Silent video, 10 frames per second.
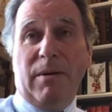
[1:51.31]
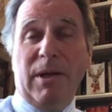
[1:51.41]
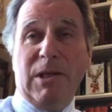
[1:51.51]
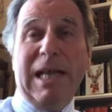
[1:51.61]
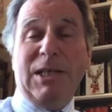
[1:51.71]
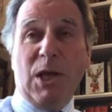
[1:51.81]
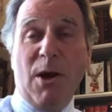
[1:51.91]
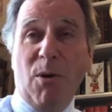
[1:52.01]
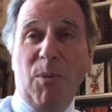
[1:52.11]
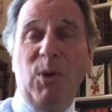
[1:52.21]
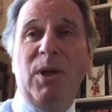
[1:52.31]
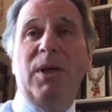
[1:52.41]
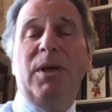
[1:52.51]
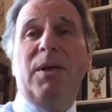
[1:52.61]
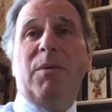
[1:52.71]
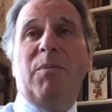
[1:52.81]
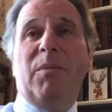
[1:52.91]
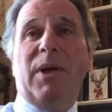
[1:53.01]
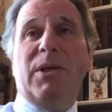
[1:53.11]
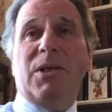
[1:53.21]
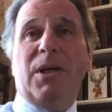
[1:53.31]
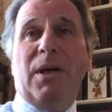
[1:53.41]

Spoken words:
it's less knowable, but